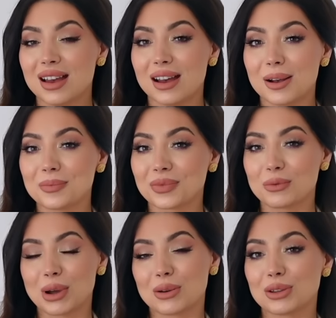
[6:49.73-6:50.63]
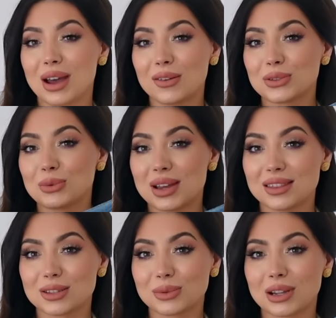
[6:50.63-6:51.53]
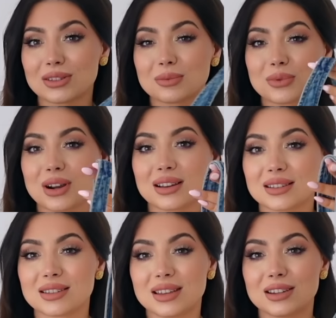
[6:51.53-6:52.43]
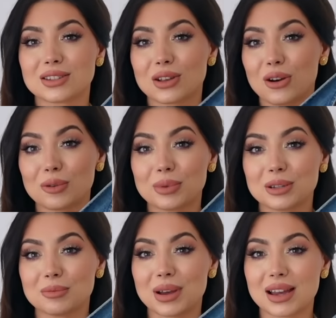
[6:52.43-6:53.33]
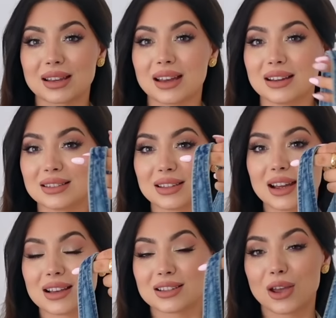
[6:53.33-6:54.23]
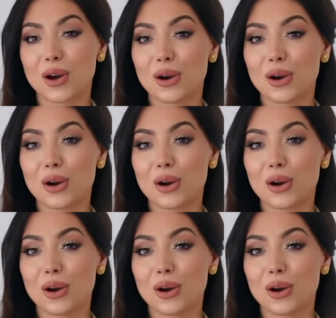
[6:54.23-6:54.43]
Um, well, you have to wear this without a bra because it is open back and it has a